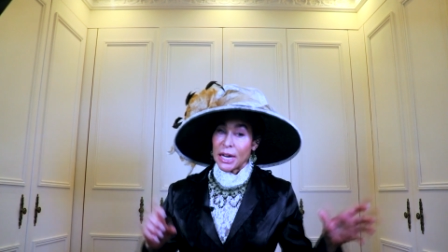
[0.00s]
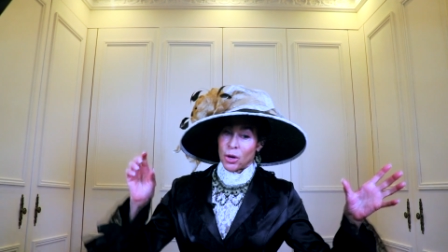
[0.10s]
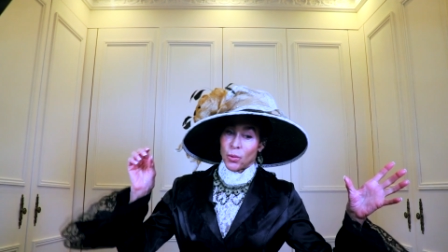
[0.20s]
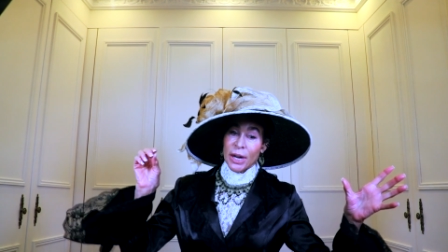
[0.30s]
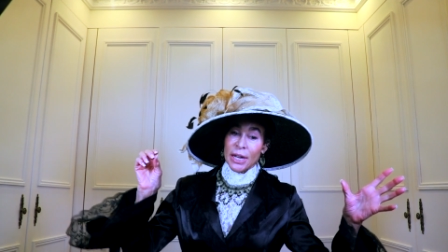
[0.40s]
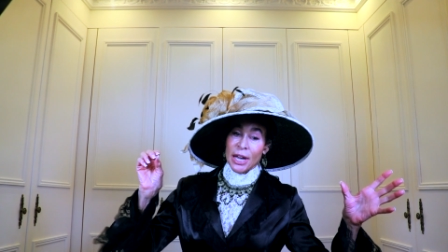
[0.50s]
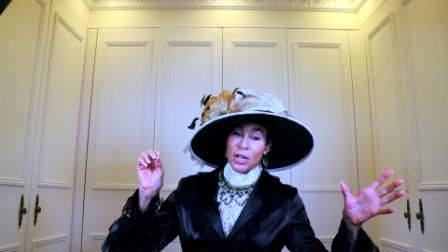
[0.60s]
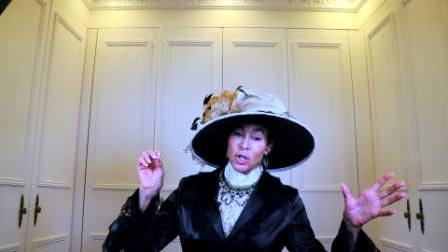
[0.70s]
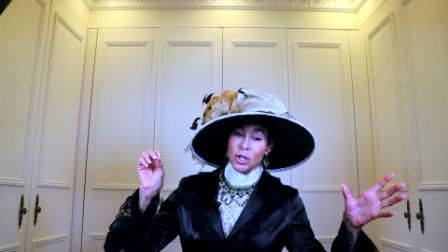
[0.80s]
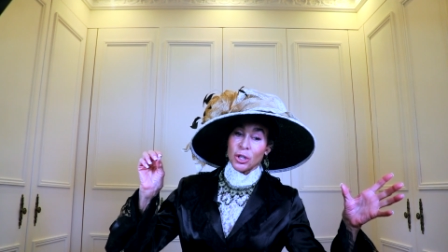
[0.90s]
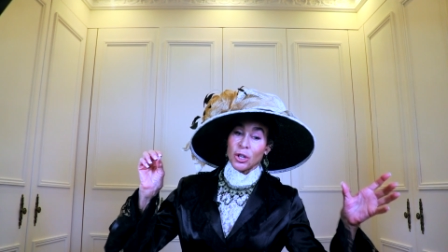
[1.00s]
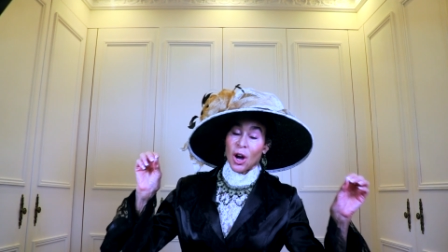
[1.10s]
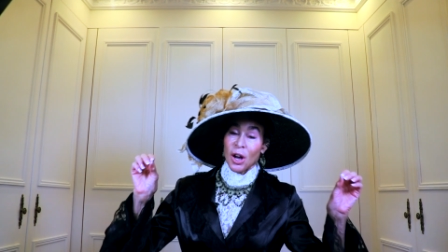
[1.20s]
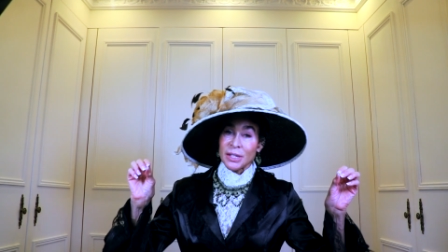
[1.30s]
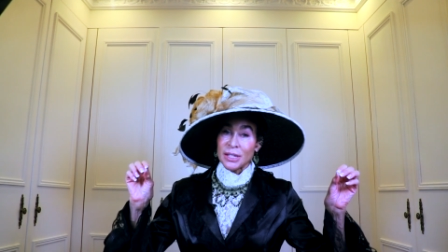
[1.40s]
Irradiation
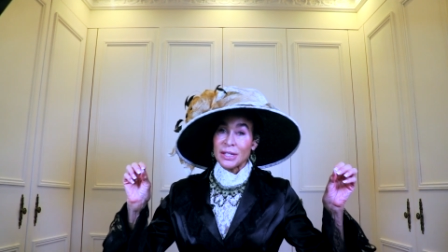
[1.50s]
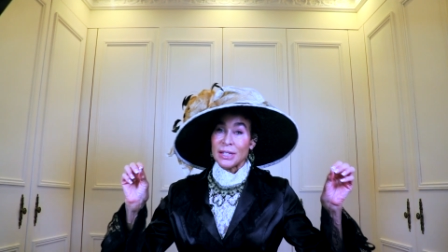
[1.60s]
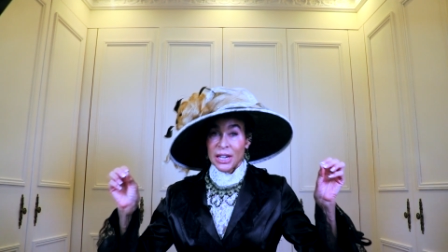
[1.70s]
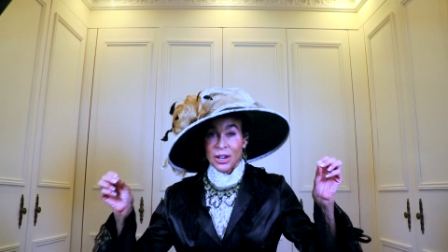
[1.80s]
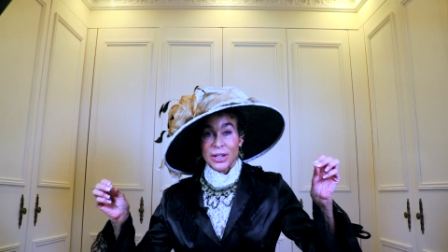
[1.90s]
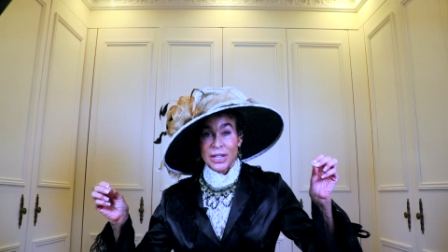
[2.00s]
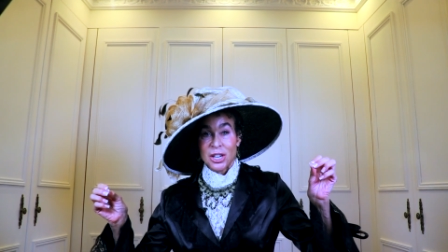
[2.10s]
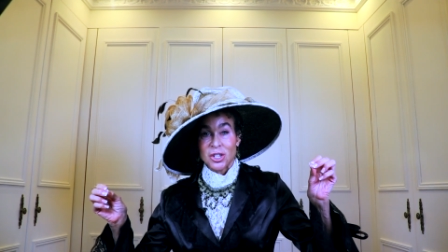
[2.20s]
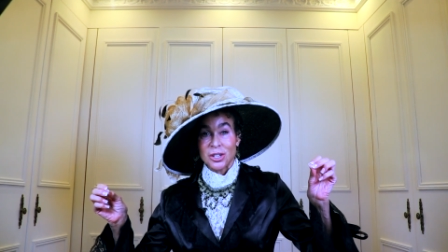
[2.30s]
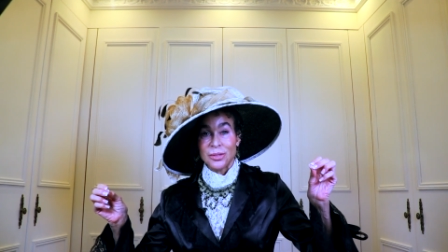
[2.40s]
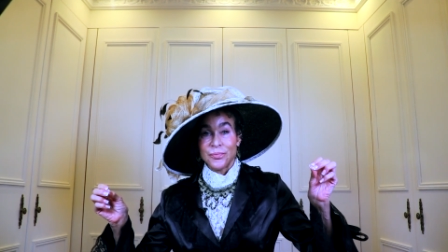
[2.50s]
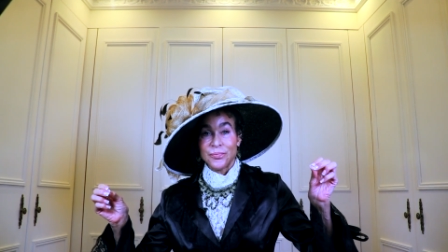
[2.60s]
causes irritation.